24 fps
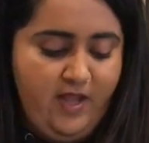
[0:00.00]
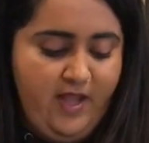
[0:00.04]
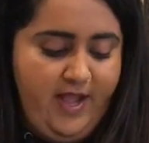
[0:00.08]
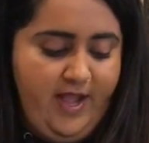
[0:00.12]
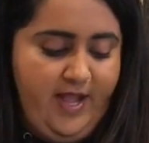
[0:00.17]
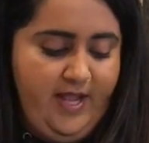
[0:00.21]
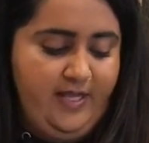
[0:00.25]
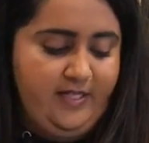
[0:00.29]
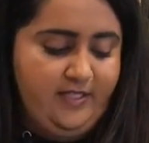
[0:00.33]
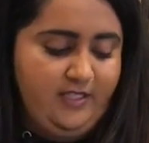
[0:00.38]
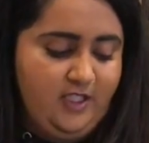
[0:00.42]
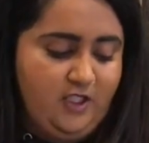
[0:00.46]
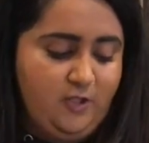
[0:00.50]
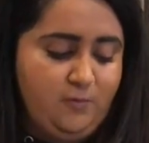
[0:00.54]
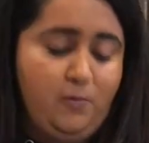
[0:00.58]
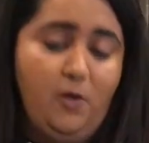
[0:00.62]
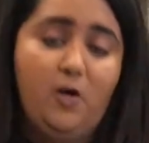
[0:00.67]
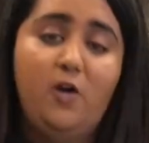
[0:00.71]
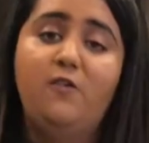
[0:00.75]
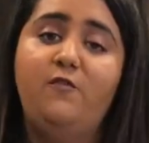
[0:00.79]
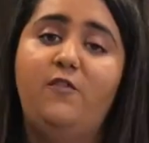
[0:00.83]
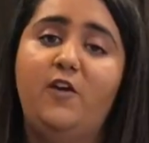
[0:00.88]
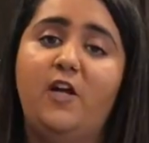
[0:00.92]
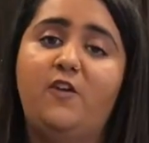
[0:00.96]
And it's
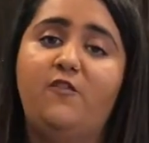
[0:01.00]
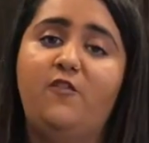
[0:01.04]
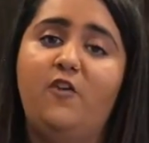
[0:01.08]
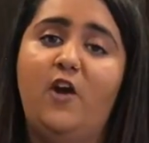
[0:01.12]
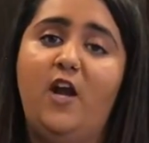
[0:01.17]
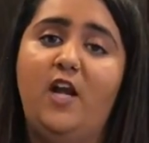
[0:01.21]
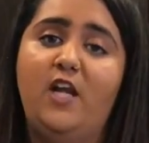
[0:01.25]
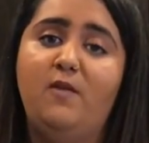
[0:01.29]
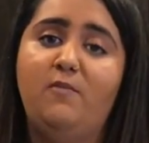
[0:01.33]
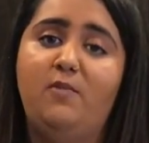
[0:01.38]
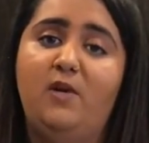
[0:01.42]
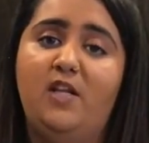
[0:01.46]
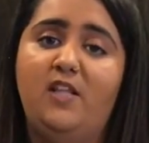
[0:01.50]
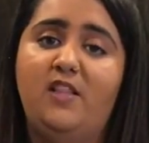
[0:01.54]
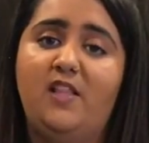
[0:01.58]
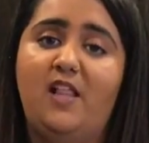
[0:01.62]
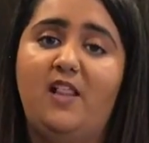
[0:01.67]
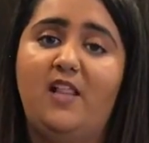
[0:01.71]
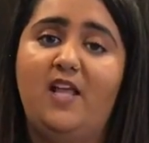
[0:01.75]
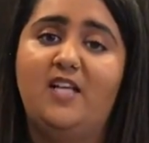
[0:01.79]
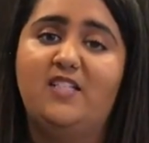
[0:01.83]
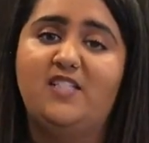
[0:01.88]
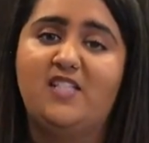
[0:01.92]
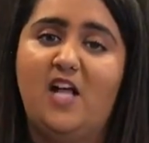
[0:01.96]
perfect for anybody that
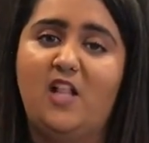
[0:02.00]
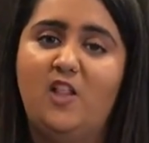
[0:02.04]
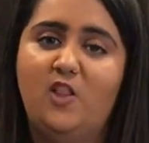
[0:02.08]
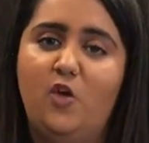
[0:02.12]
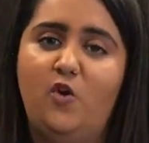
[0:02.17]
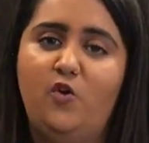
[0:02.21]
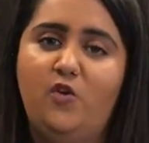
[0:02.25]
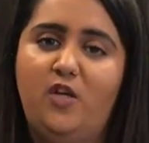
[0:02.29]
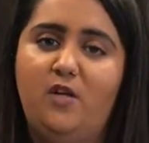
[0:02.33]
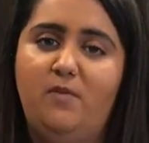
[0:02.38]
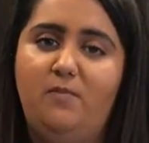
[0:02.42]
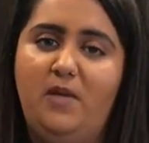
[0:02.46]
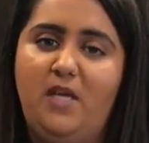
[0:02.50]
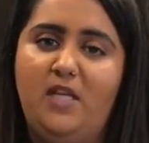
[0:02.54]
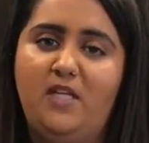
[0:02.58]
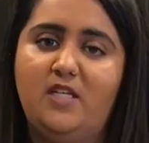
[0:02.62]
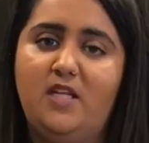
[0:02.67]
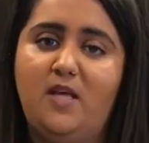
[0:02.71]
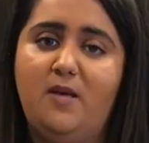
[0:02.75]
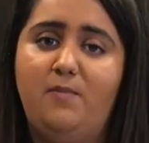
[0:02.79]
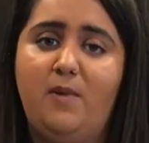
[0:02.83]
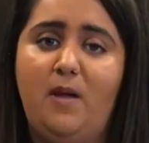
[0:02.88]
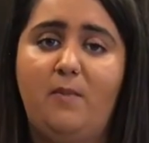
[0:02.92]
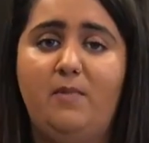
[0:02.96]
likes that loaded bean
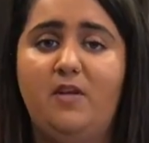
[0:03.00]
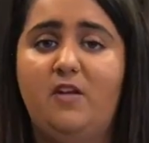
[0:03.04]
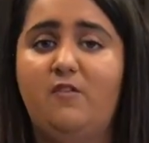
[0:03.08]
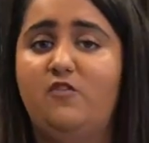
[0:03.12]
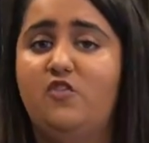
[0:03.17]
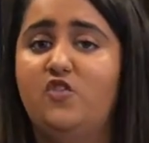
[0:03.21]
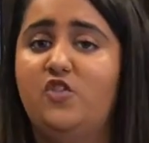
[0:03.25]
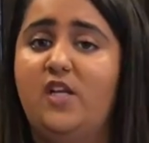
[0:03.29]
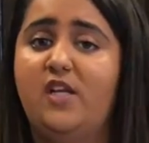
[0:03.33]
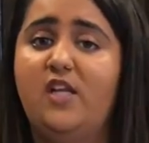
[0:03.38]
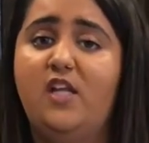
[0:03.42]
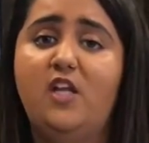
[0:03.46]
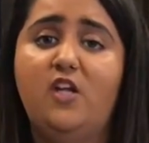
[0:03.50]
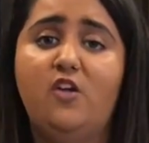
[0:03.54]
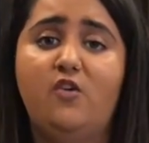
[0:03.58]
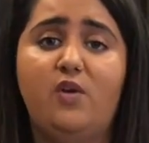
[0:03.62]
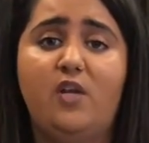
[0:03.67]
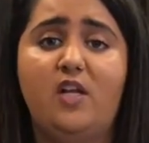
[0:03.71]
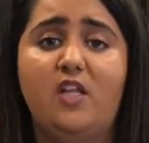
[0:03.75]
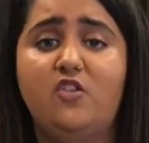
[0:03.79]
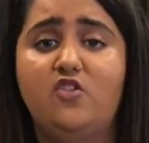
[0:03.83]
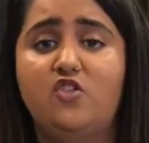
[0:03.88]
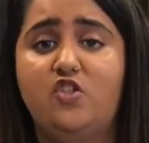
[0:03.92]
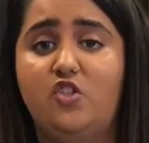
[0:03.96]
dip. I mean, if there's any
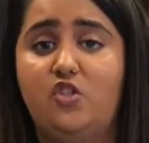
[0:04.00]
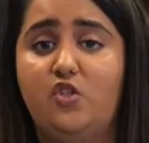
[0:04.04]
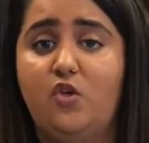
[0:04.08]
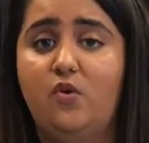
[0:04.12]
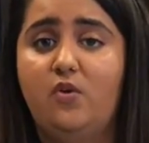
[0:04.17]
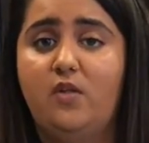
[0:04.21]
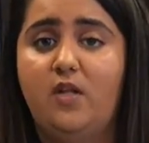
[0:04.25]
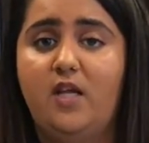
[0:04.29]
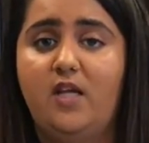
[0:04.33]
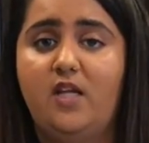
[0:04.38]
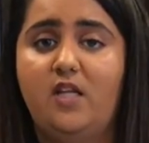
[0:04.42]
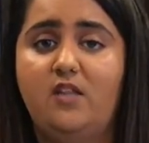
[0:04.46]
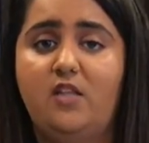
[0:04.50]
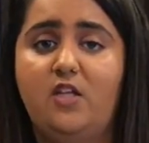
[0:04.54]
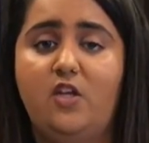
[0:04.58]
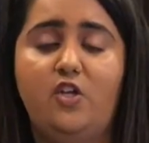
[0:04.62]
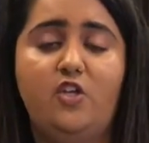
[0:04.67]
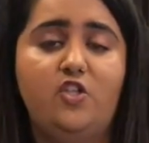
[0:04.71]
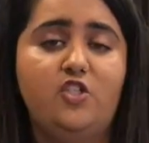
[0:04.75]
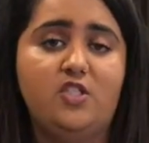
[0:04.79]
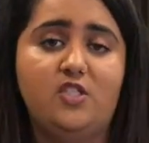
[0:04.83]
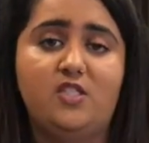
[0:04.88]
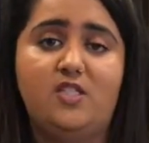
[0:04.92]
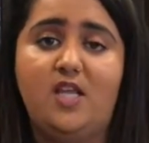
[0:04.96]
ingredients you don't like in there,
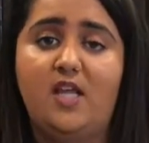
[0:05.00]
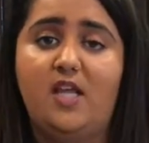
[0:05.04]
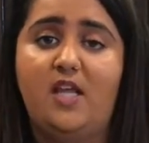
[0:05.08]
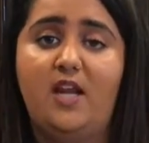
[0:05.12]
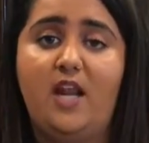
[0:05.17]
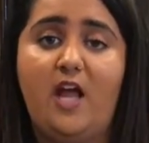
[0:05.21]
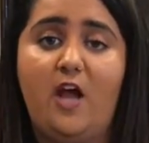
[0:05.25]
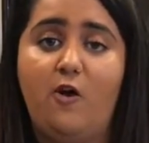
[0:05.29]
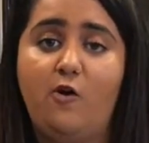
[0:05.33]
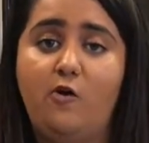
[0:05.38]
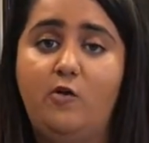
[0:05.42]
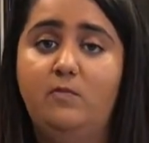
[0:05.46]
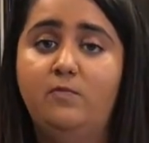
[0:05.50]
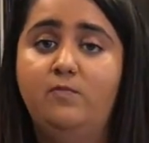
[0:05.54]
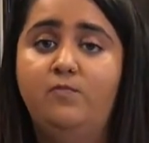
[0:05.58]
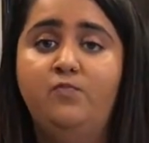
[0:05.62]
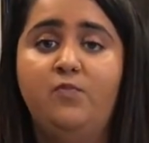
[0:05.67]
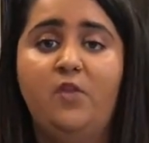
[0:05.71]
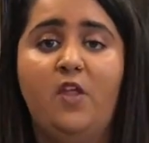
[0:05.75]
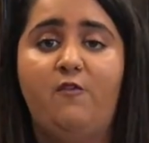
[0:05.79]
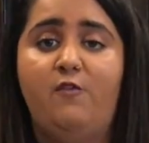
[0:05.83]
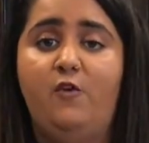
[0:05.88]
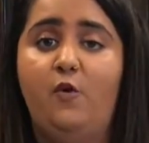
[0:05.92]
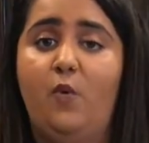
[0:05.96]
you just take it out.
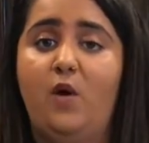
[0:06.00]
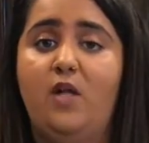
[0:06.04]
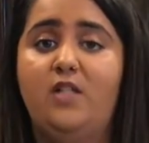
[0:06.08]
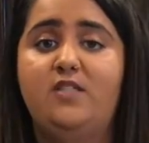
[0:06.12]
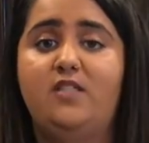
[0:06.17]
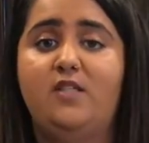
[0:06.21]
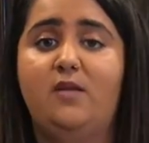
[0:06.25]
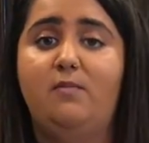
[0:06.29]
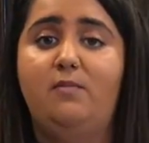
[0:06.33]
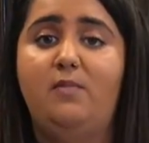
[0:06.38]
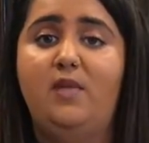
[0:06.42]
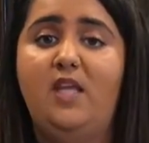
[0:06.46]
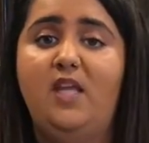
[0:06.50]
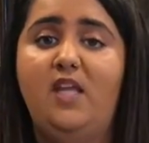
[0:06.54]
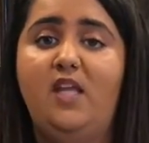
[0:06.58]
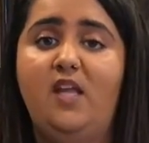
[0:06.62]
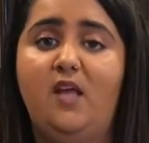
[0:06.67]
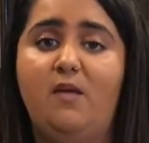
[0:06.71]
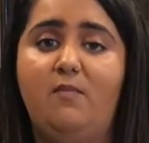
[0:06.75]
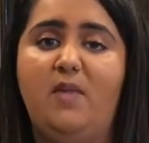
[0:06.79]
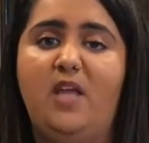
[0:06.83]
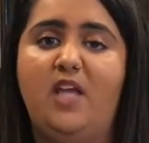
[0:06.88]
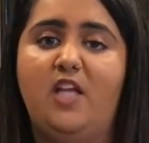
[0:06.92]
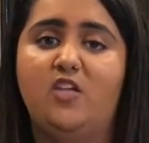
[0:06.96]
If you want some
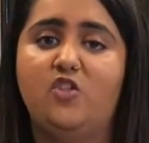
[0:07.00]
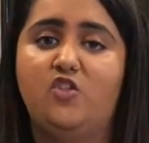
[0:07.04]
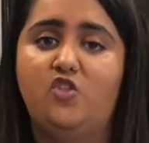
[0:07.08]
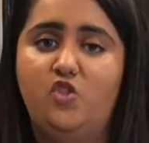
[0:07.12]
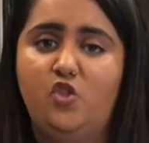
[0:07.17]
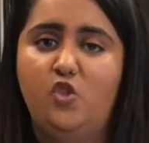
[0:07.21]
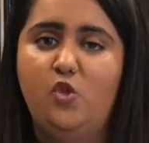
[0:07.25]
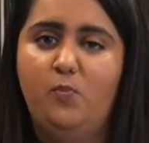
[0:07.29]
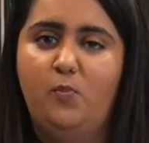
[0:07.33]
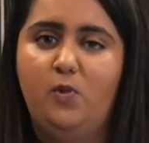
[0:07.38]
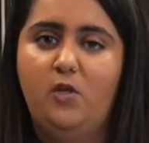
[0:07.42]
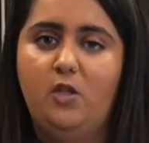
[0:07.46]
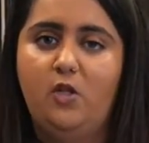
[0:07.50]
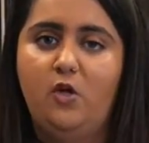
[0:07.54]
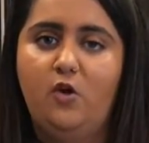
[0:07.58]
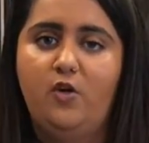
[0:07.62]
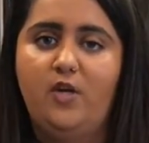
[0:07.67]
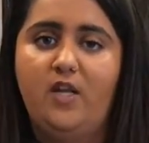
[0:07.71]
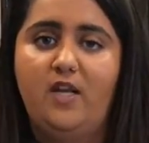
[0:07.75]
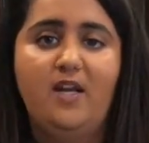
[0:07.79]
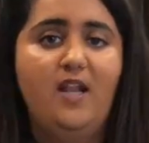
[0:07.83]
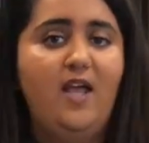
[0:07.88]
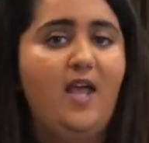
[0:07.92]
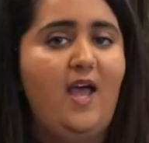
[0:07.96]
meat and make it super
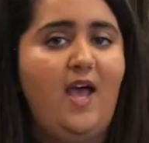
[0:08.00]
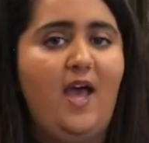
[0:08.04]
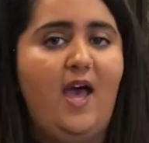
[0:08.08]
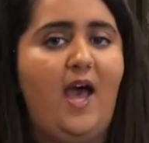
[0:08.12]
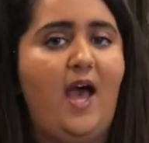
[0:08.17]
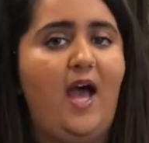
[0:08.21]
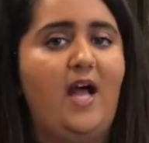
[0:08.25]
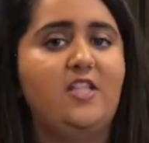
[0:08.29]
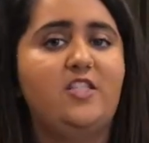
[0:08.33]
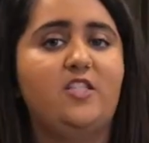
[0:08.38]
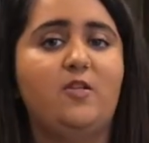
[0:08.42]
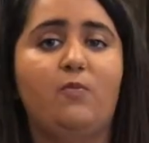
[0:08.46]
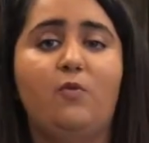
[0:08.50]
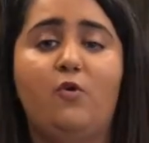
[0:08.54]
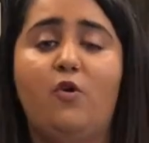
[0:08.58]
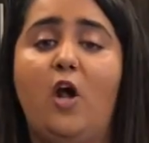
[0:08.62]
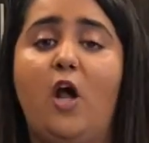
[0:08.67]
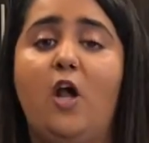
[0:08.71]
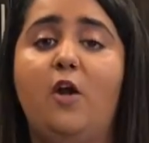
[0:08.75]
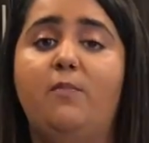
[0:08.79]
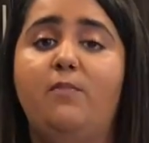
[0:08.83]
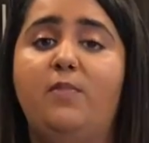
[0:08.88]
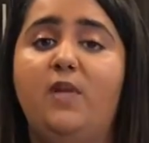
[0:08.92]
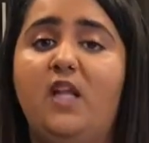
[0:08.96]
loaded, add some
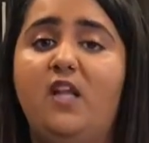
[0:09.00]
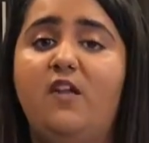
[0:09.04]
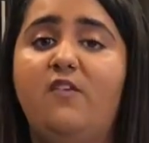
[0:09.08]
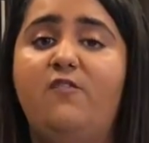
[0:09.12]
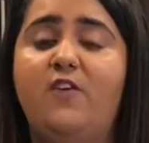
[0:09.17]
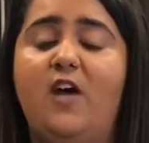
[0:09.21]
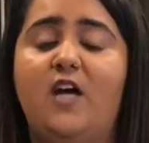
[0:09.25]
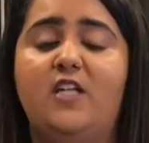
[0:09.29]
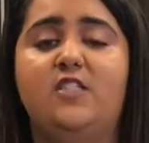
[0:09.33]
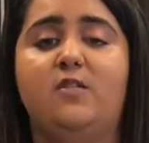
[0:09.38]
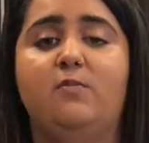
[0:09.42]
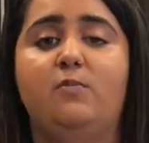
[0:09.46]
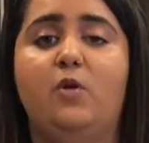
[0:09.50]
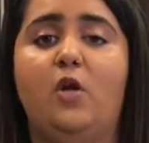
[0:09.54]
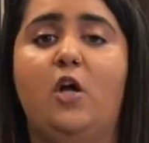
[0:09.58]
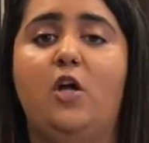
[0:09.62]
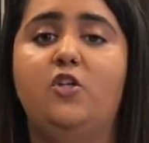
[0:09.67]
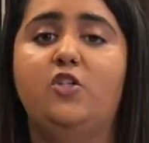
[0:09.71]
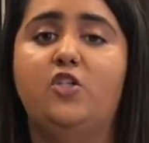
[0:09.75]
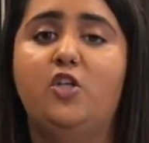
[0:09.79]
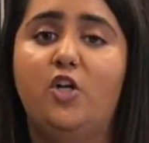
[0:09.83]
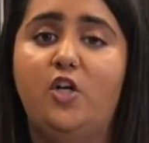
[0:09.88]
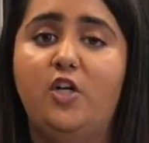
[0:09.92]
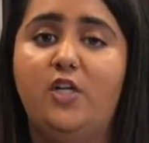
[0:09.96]
ground beef, add some
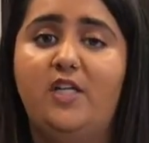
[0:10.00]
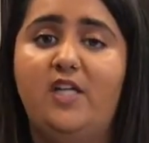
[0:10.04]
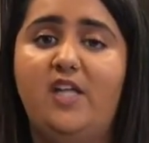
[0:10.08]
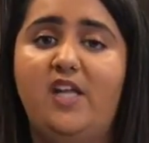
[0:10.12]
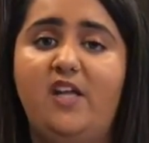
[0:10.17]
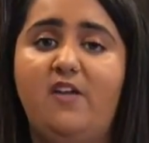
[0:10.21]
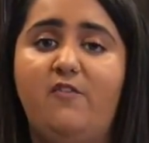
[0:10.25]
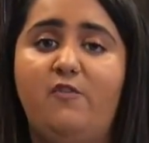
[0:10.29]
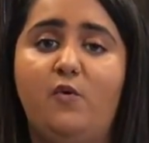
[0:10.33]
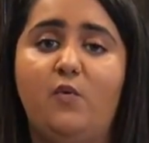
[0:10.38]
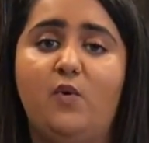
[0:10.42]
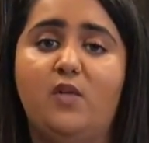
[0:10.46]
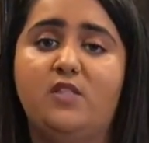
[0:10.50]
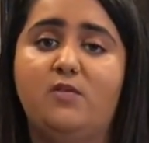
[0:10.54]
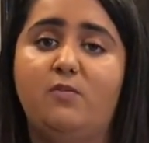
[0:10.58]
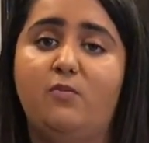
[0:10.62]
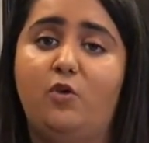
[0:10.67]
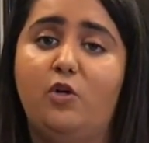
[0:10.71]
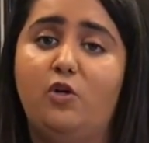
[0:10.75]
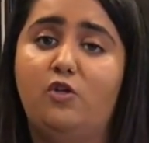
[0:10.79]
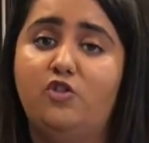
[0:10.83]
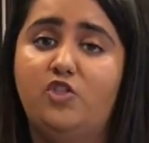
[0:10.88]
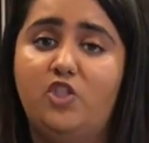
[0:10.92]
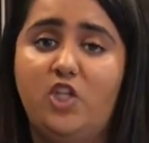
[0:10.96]
ground turkey. If you want some
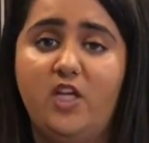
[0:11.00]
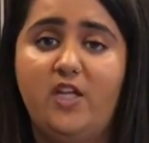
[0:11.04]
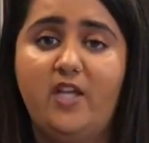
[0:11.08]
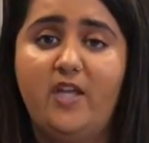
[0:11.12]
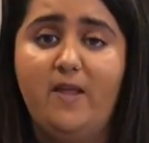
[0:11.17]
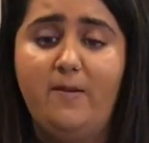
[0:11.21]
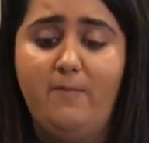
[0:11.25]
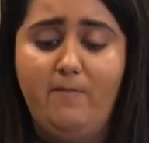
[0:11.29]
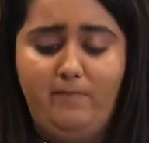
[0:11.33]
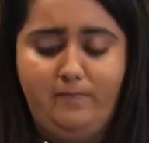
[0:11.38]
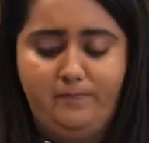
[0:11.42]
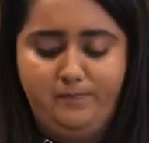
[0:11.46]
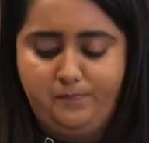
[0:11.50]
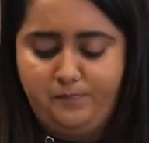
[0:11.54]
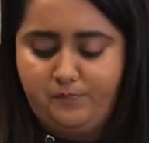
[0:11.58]
grilled chicken,